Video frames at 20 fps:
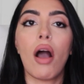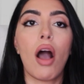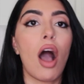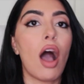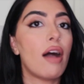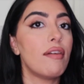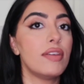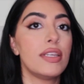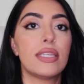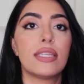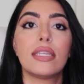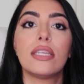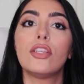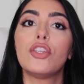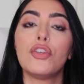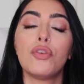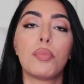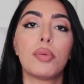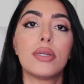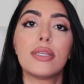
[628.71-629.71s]
obviously
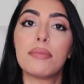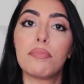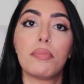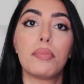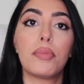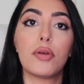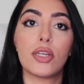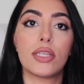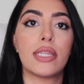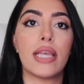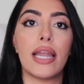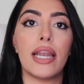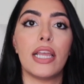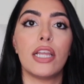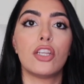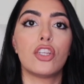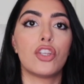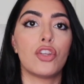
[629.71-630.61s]
do percentage.